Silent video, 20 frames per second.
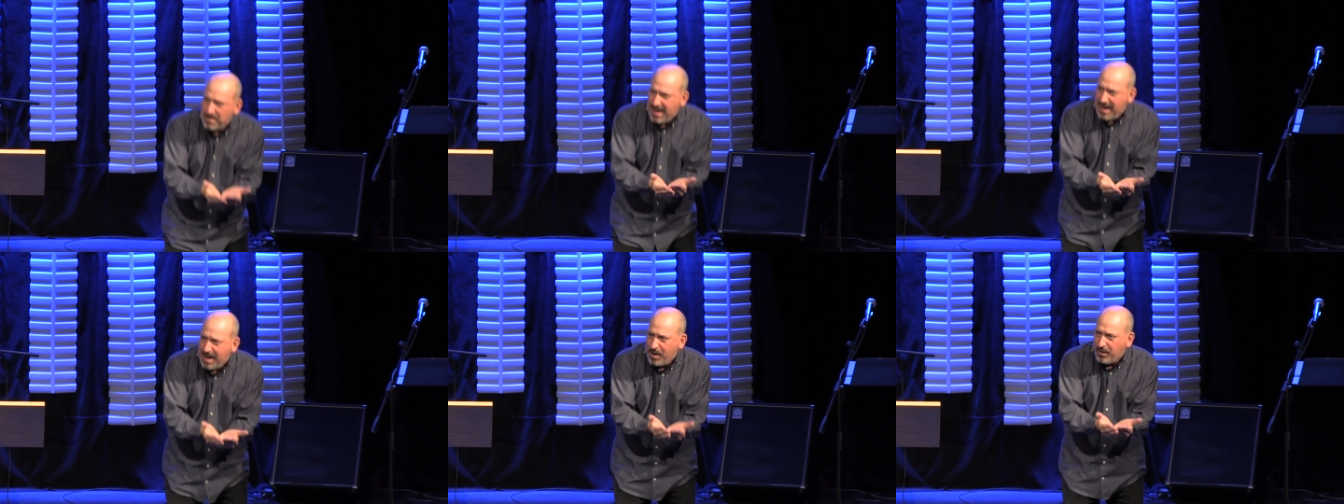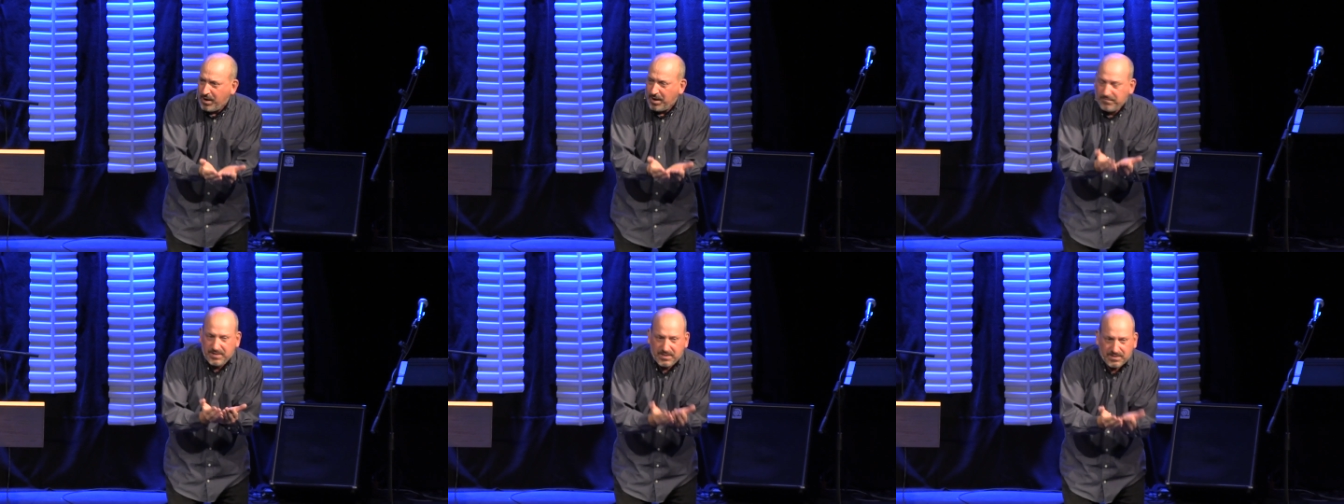
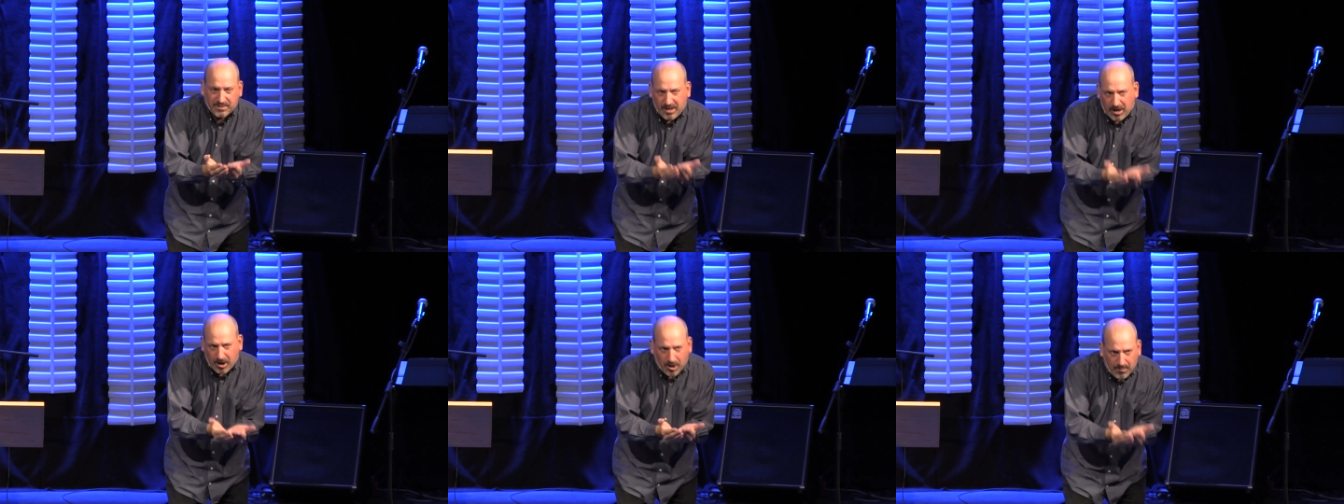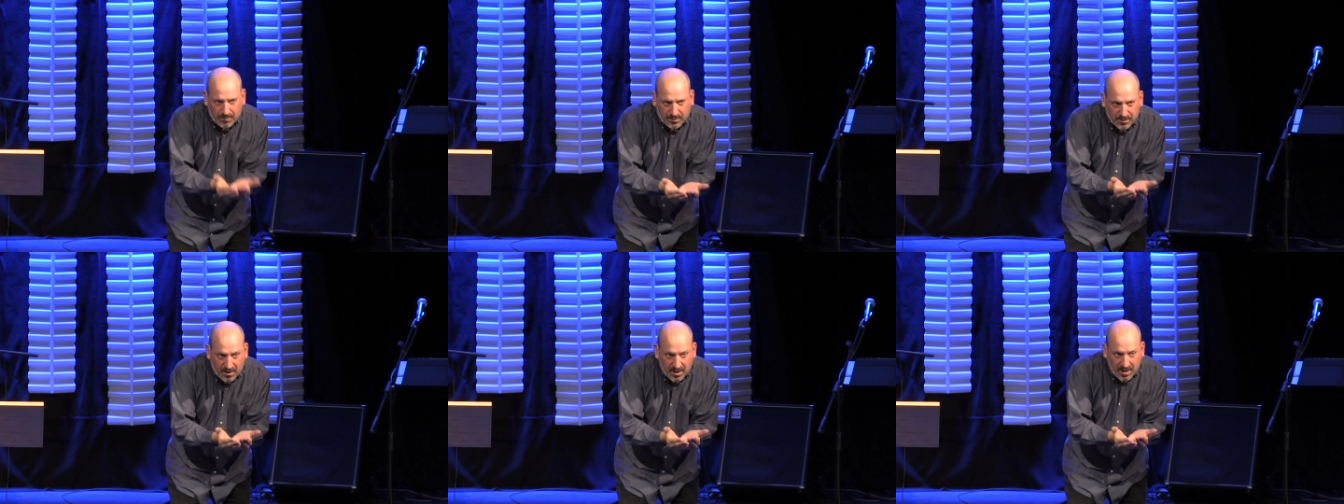out of this
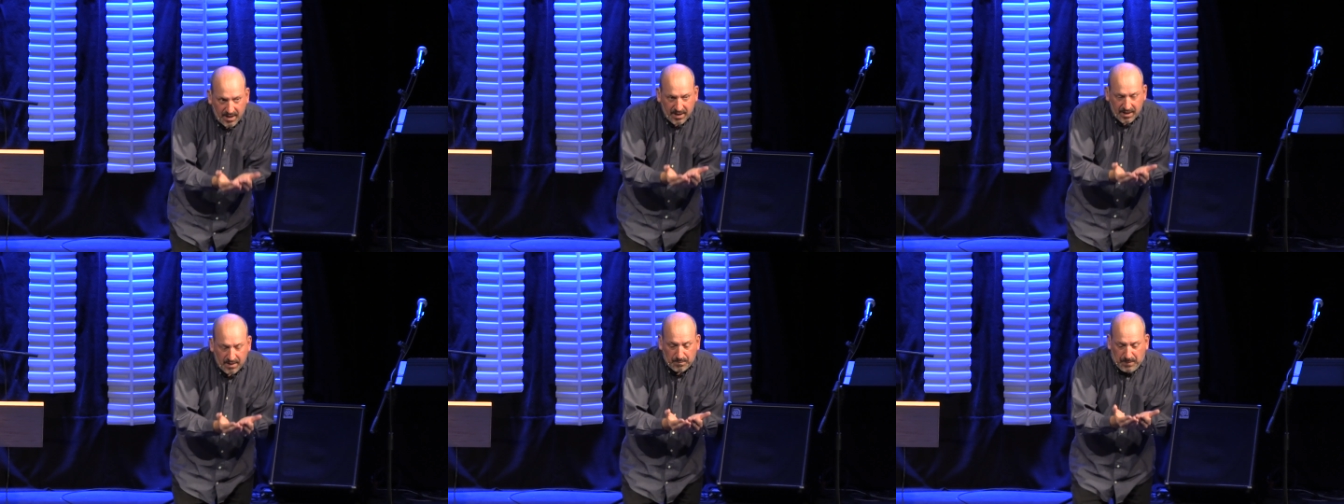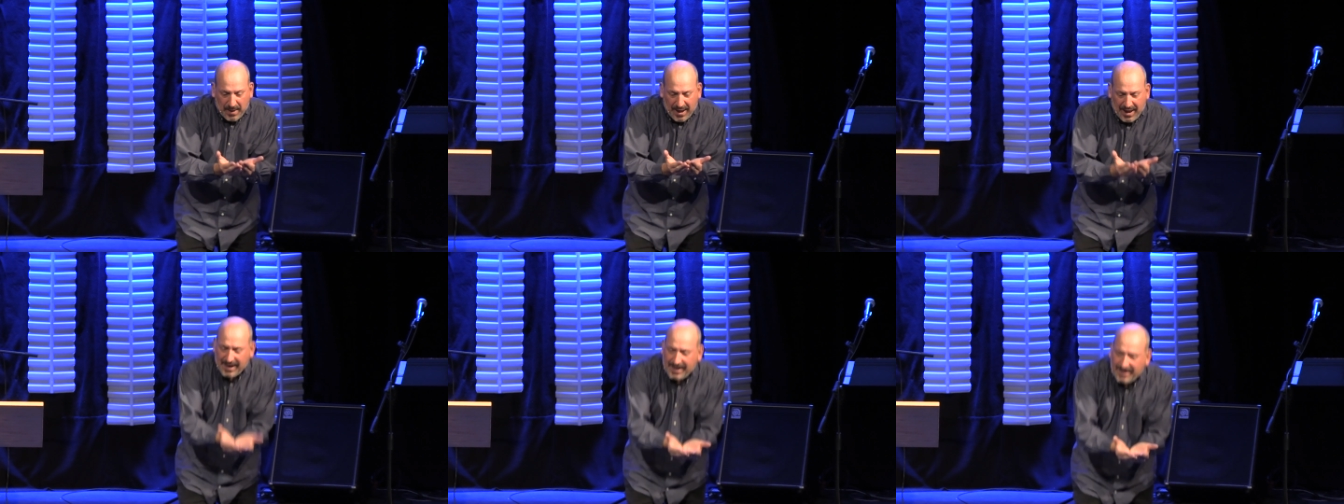terrible
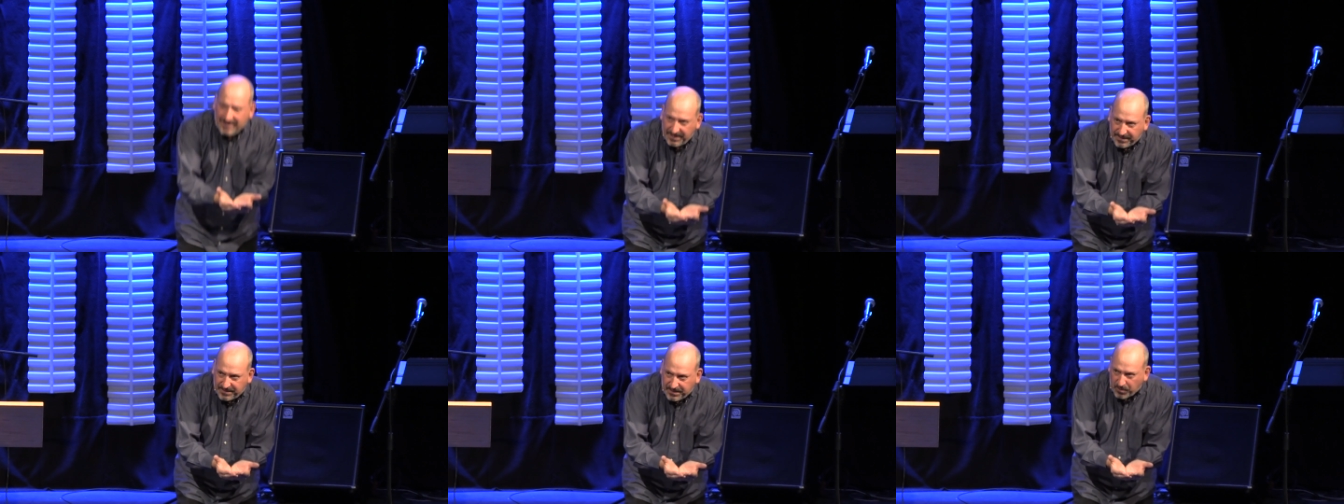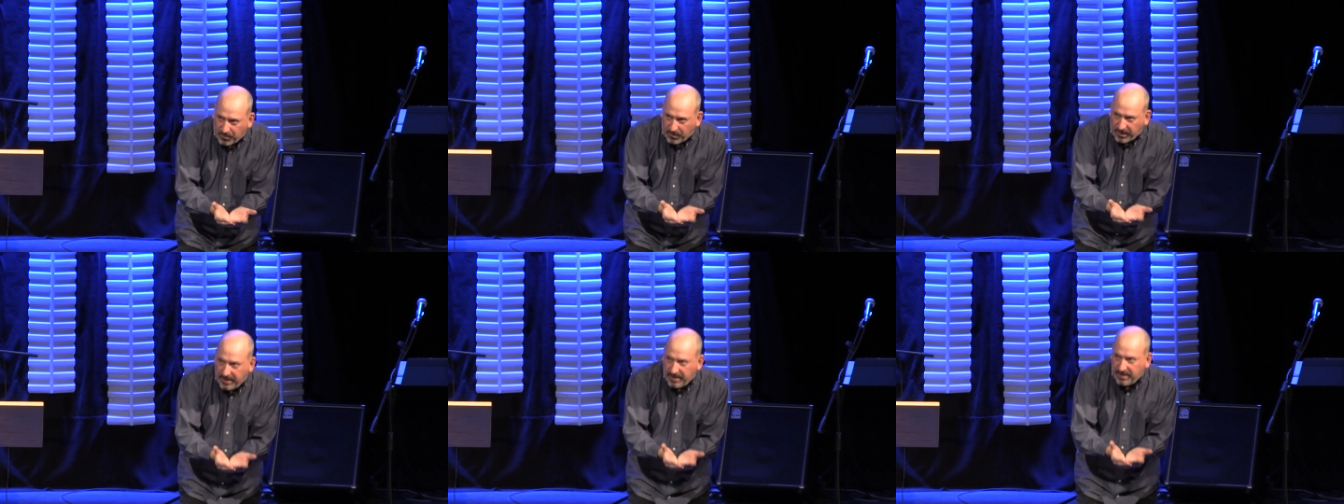pain that
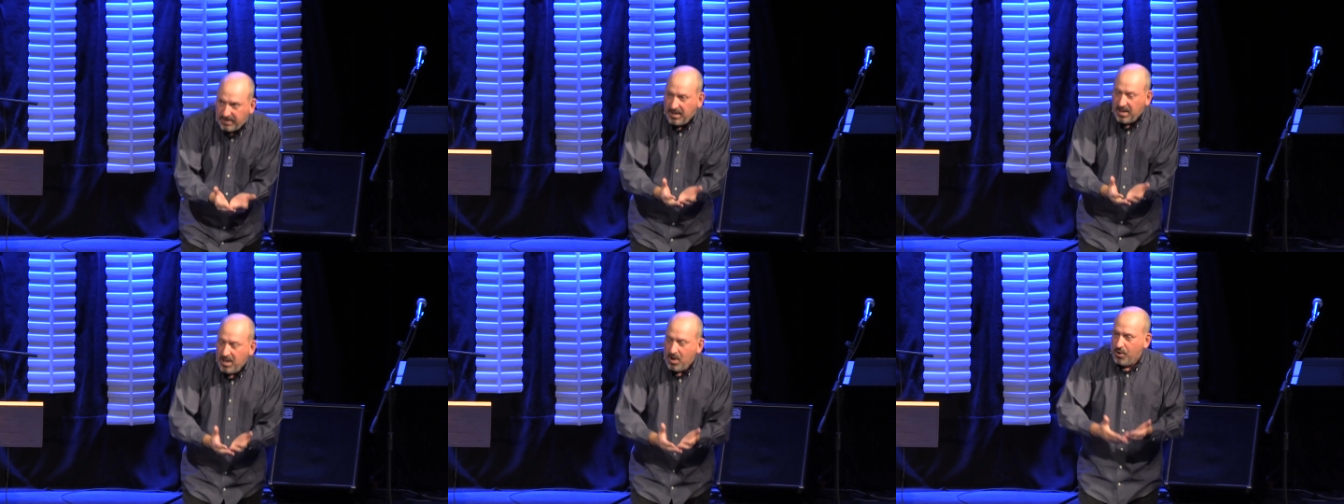they're in,